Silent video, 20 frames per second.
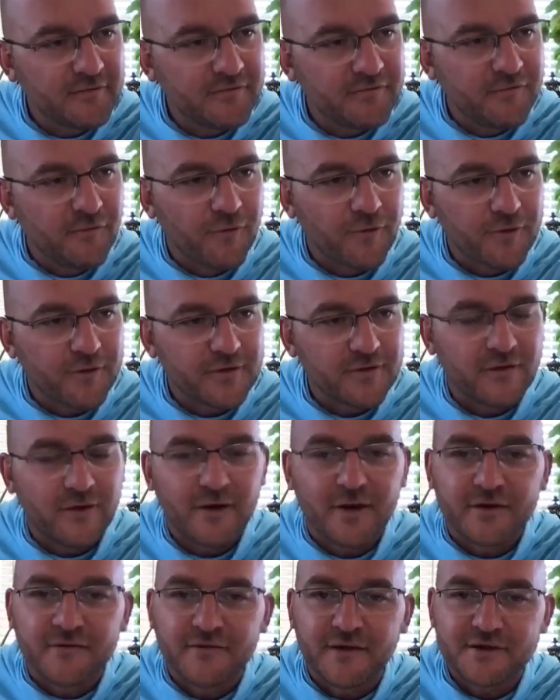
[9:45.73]
4
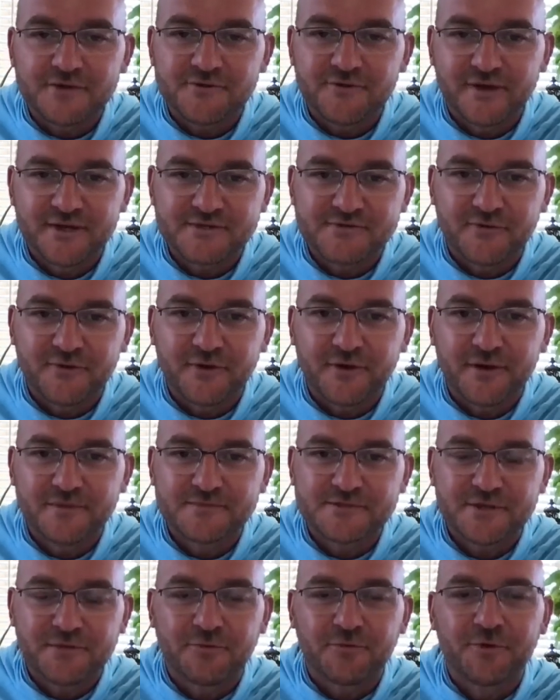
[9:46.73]
o'clock, that transfer comes
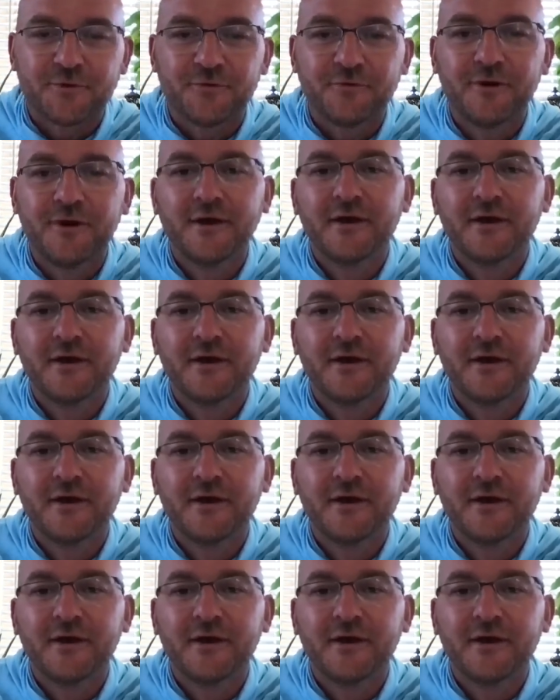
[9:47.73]
through.